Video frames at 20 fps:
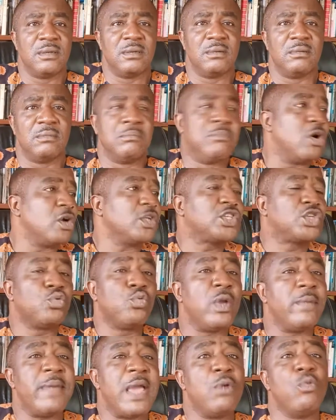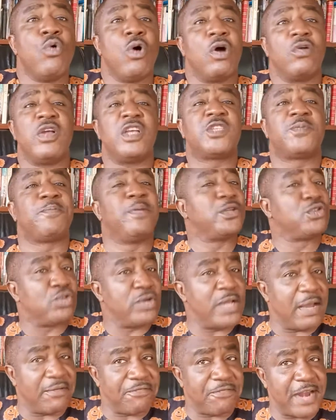Most women will always speak to
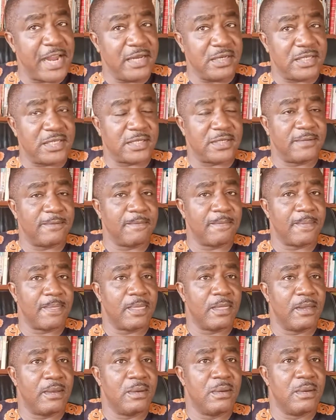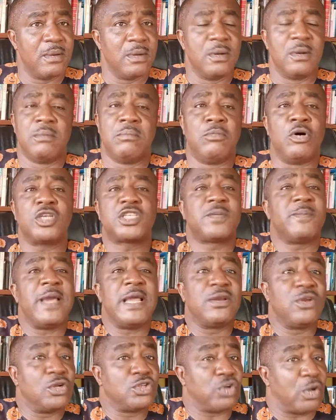their friends. Most men
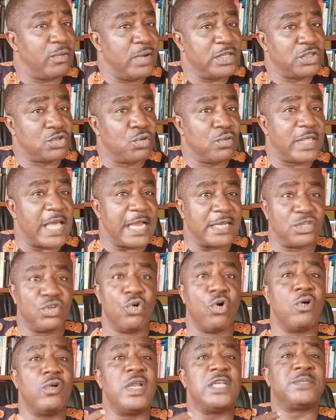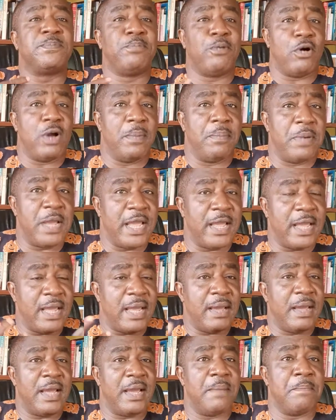don't always do that. You always
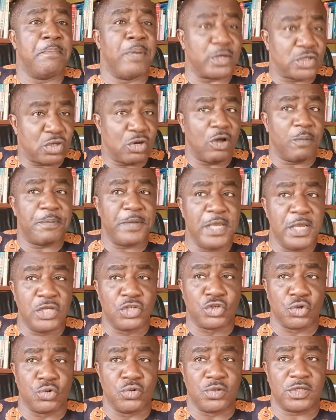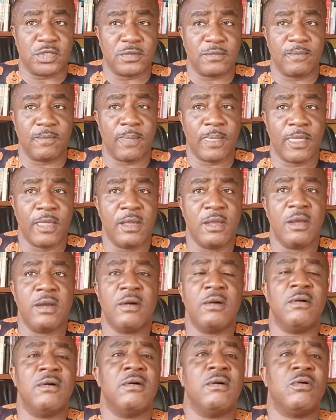bottle up issues.
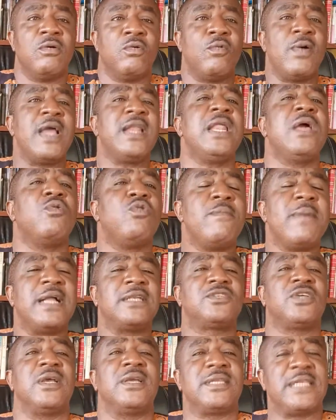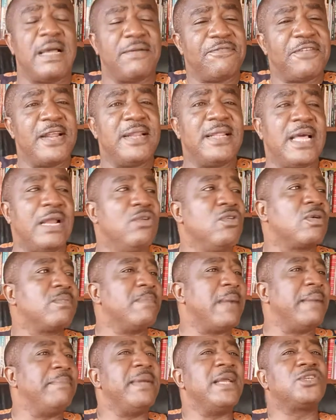When a woman tells her friend that, look,
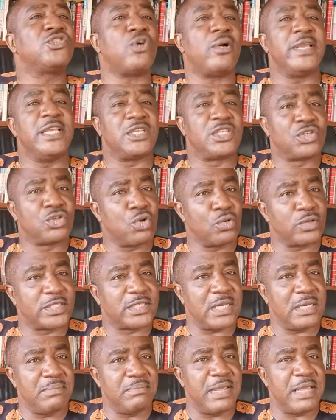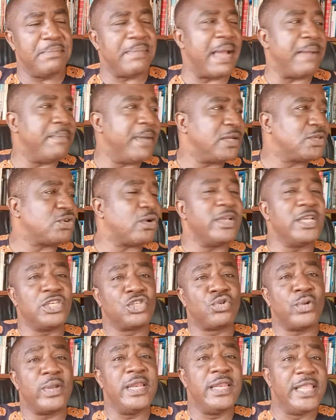my mentor is toasting me, my mentor is
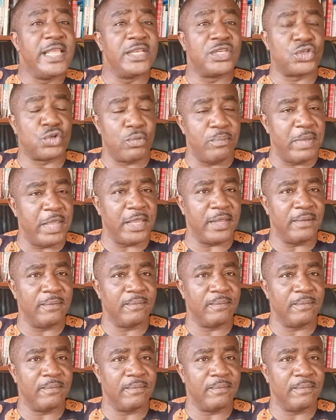doing this to me,